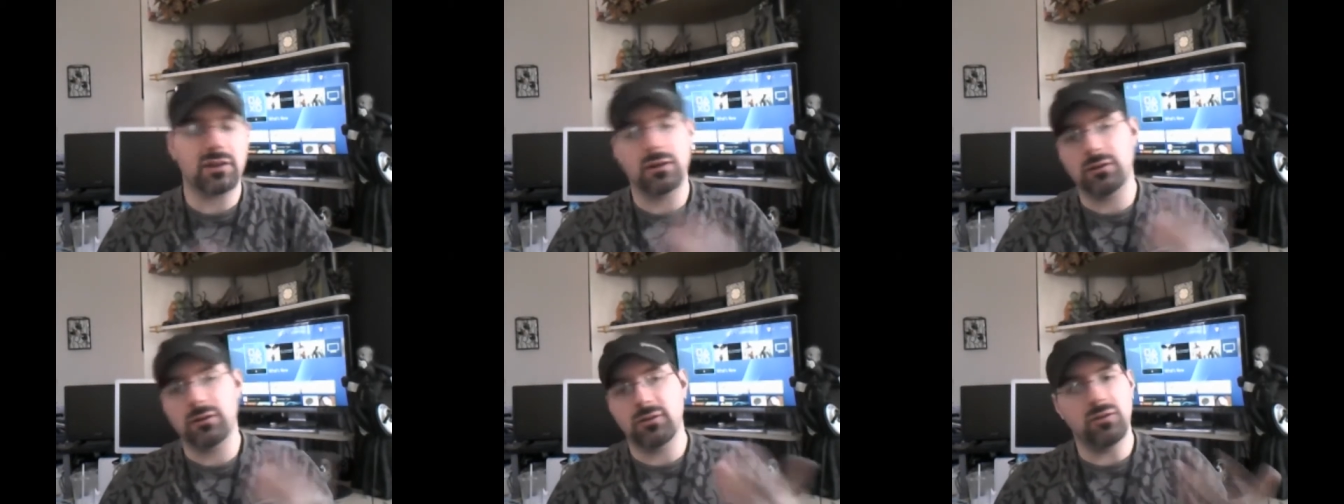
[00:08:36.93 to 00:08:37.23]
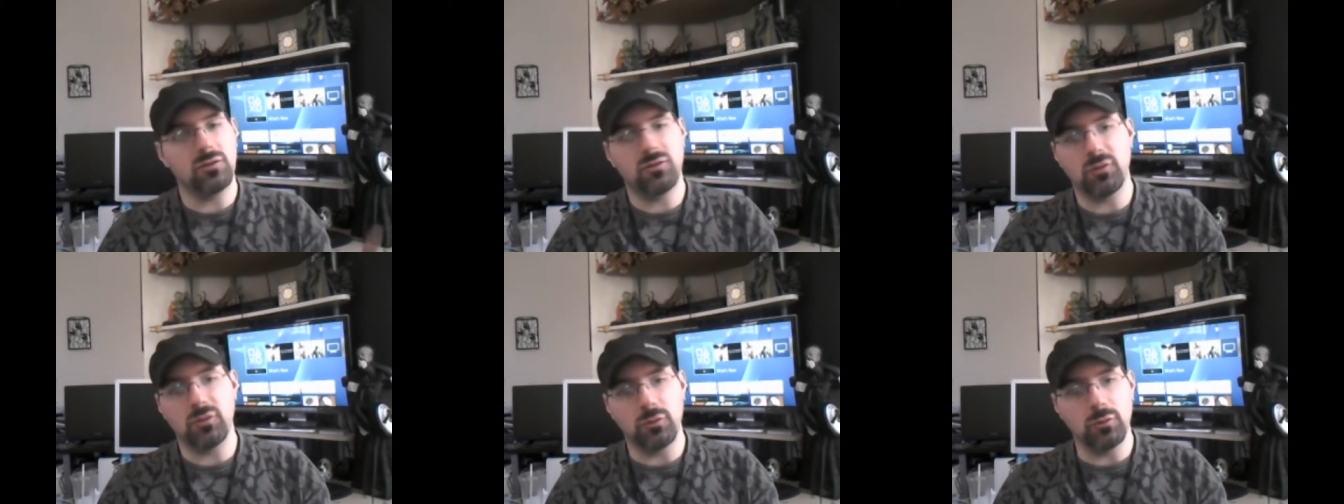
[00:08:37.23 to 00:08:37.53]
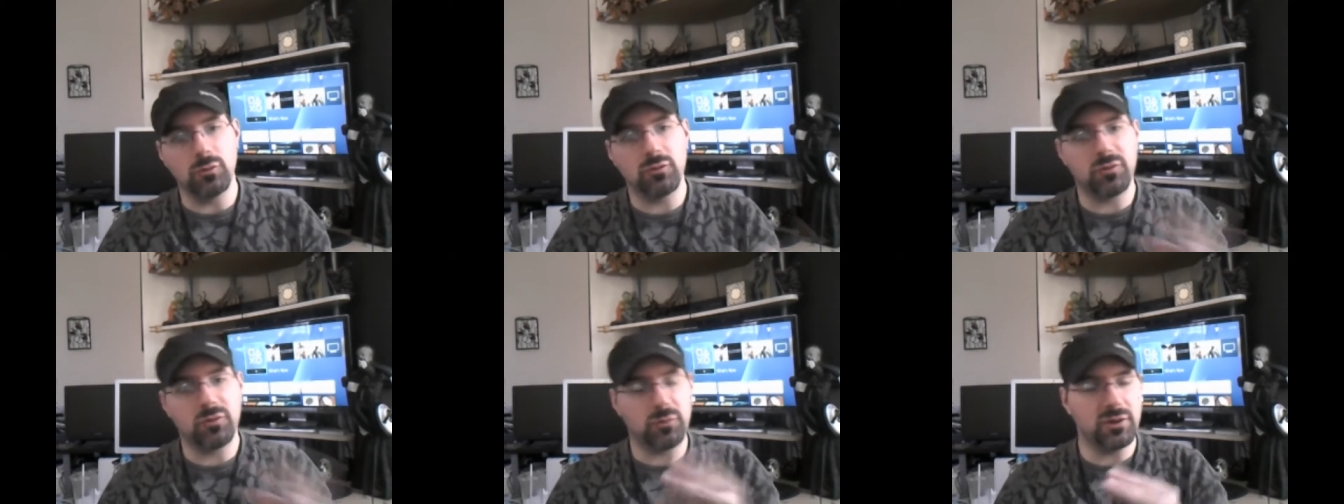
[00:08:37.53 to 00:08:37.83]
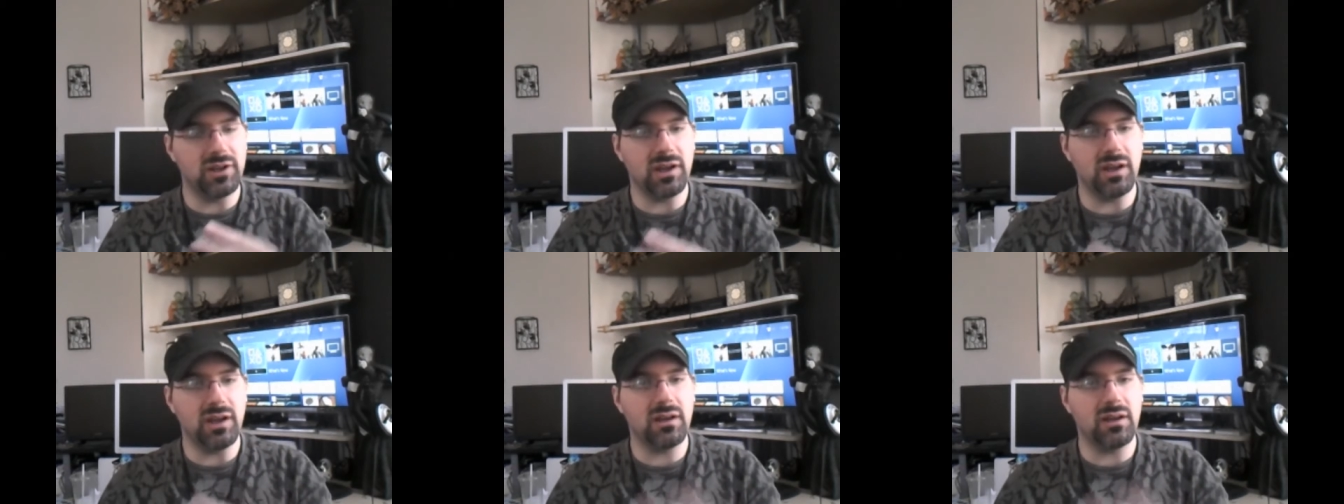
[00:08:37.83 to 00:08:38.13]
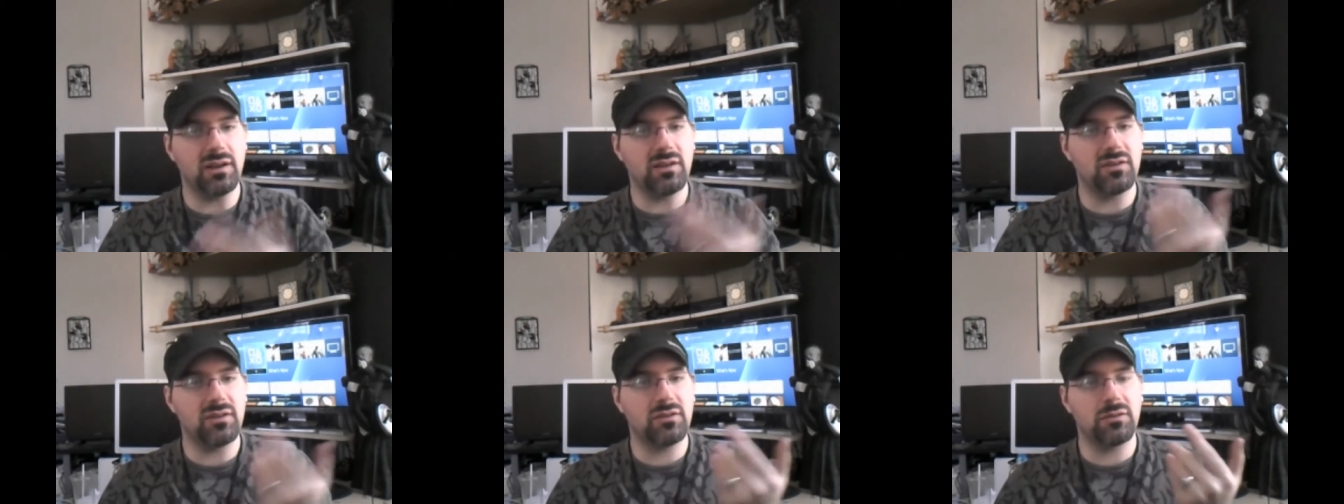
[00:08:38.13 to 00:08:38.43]
Like I could do two, or three
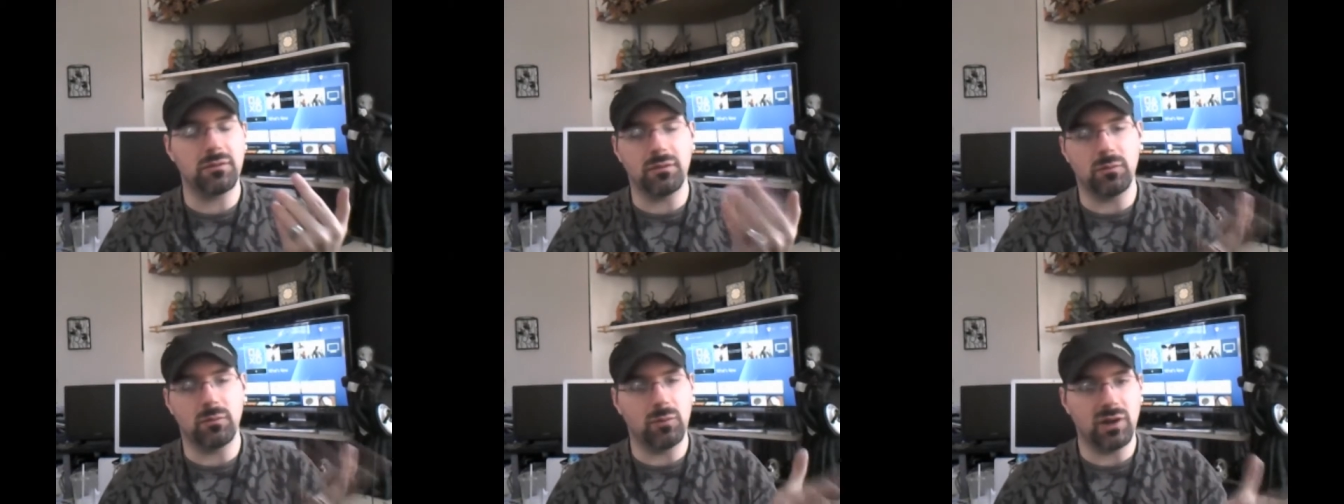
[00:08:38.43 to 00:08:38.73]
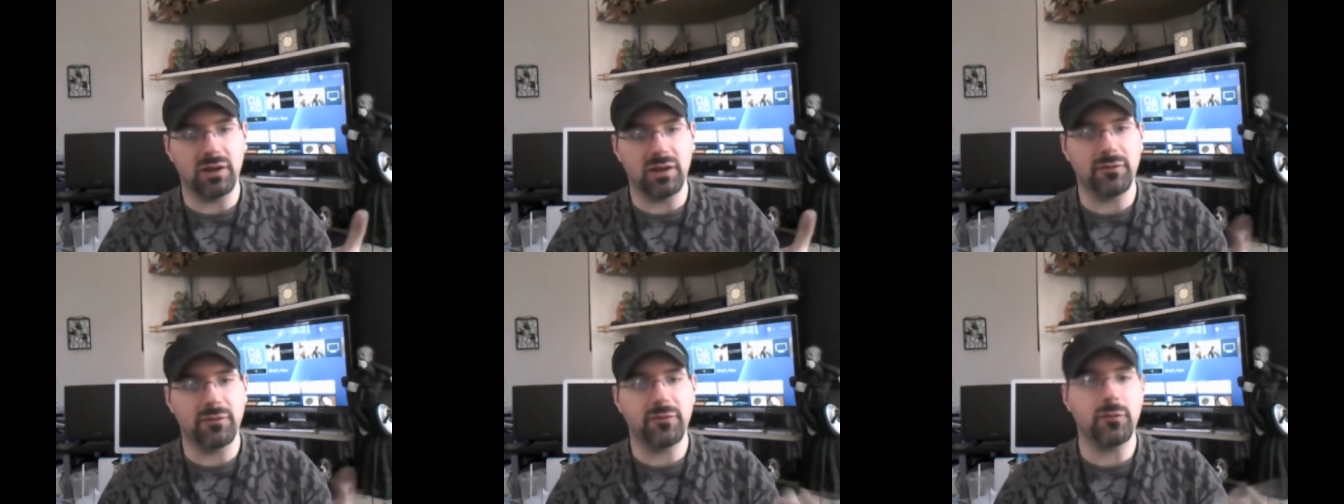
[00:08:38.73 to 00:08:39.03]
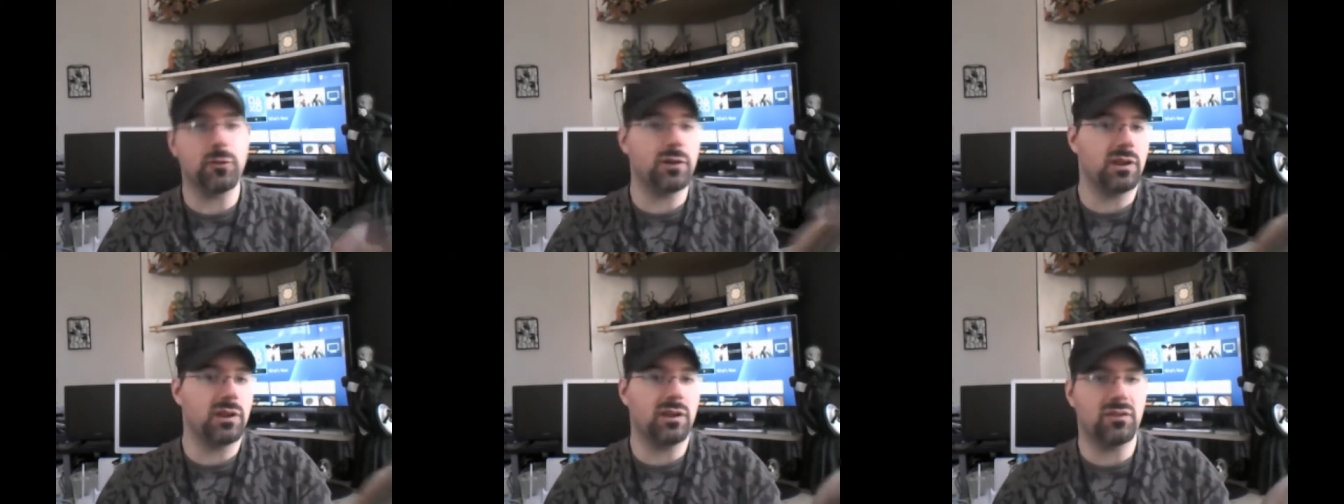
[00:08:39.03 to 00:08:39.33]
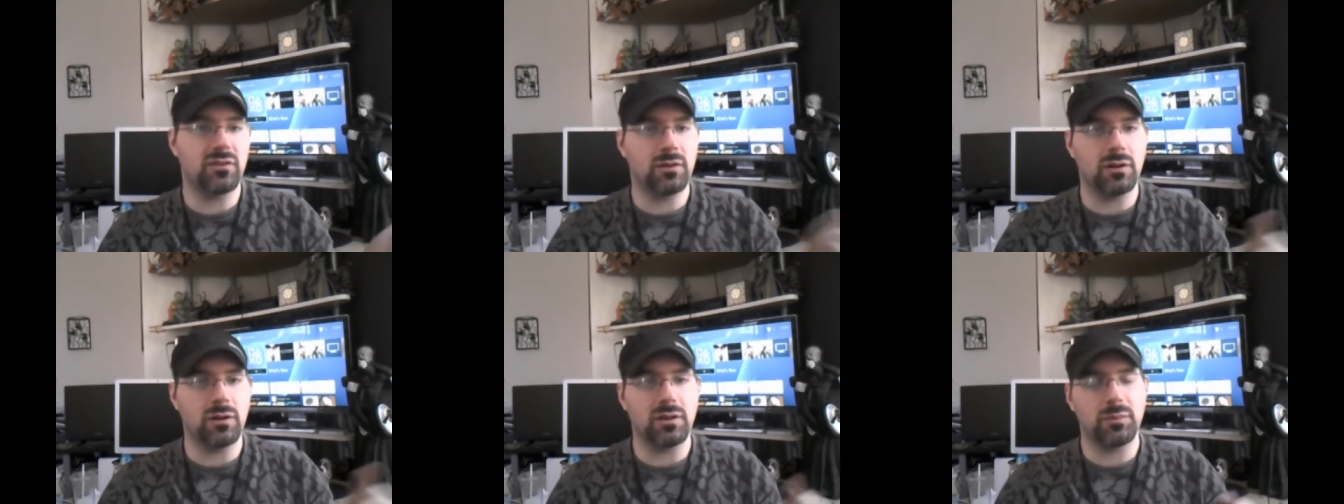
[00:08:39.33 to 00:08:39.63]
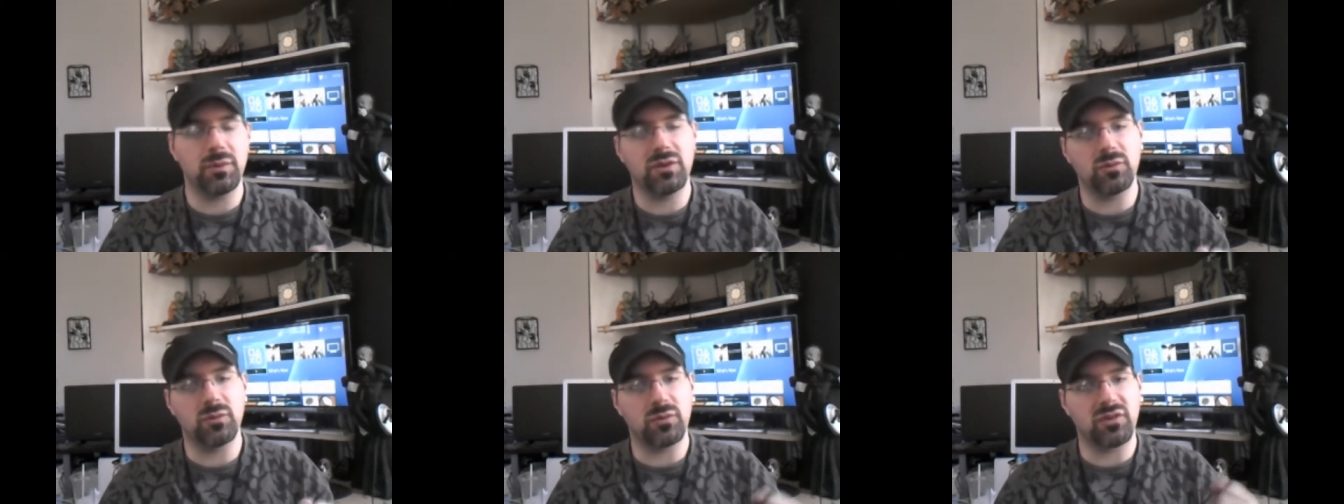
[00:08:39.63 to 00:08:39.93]
days, you know, whatever, four days. It all
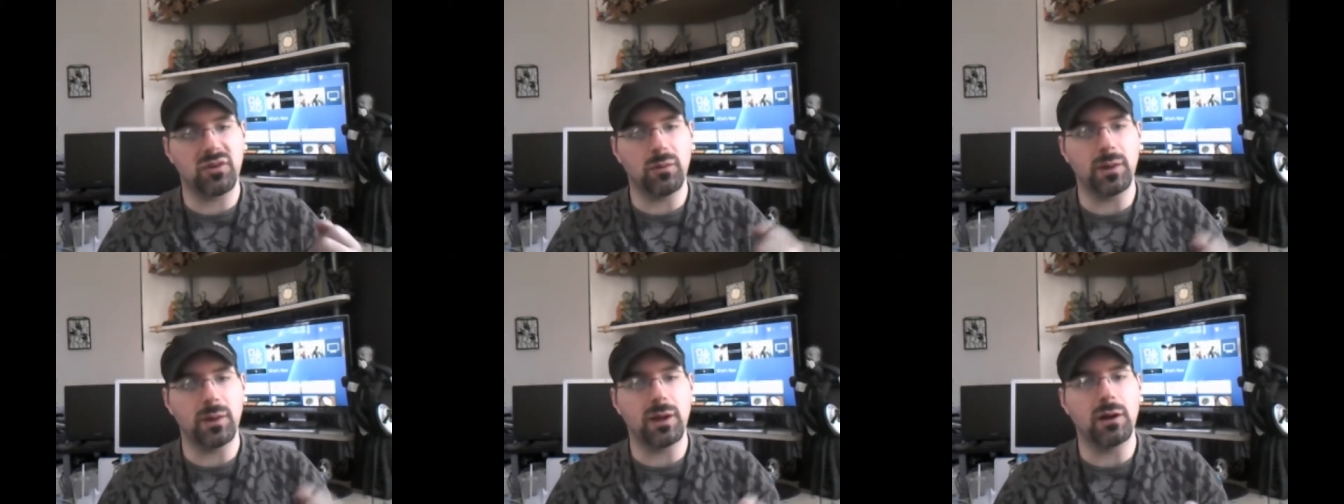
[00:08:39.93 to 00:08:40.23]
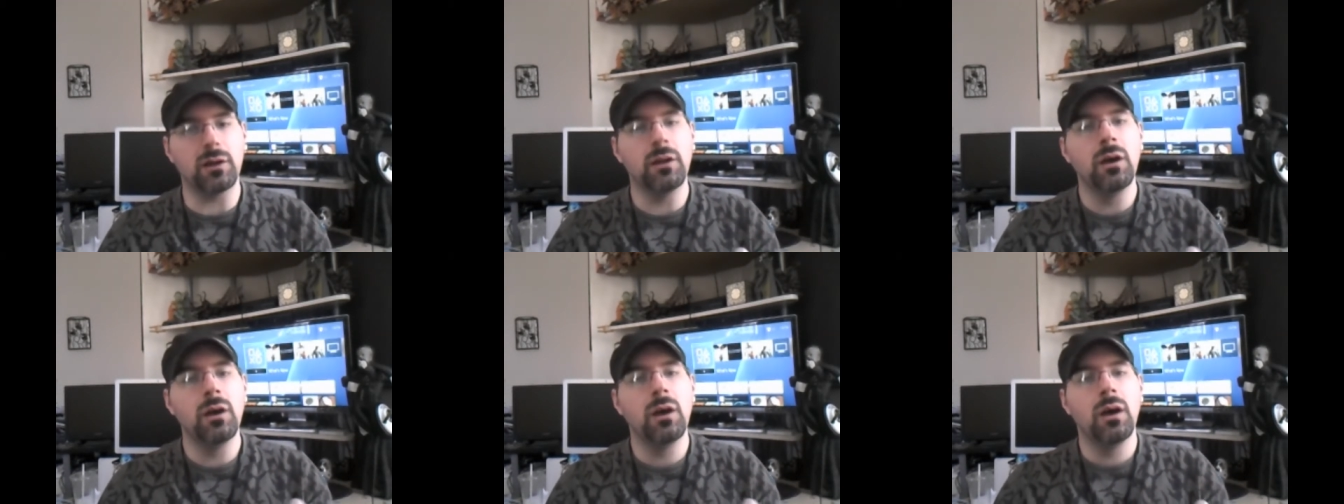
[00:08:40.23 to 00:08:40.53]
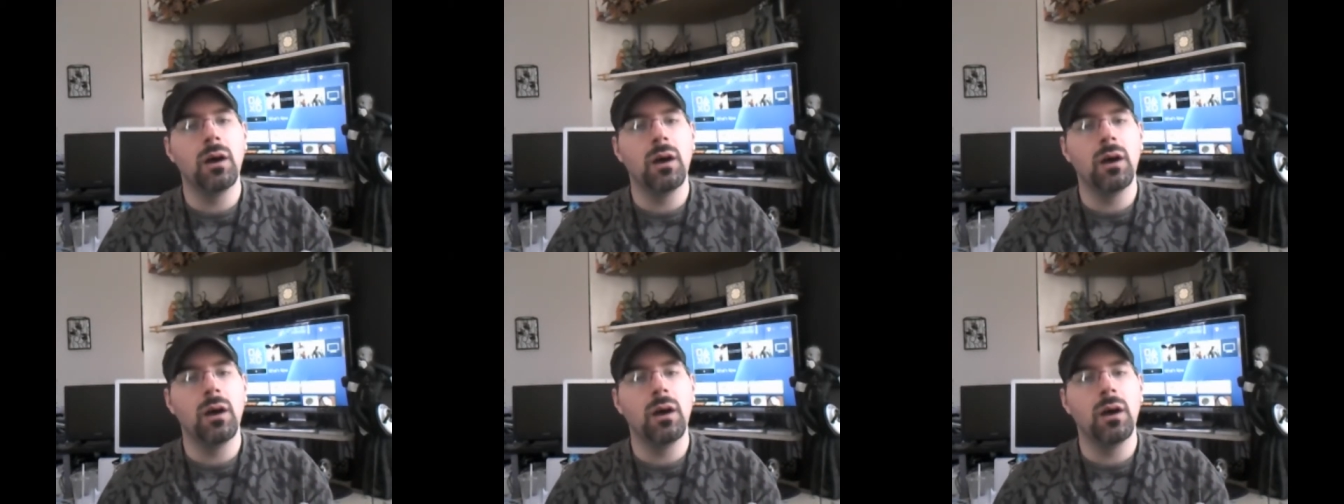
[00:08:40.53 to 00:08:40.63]
depends what's going on.